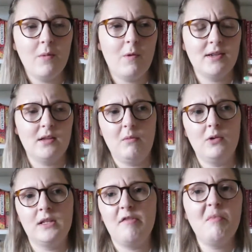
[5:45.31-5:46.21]
and why some
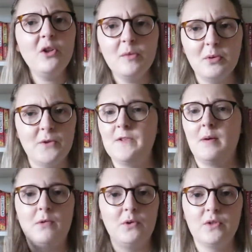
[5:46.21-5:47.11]
courts have multiples and
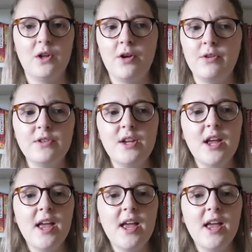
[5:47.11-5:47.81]
some courts don't.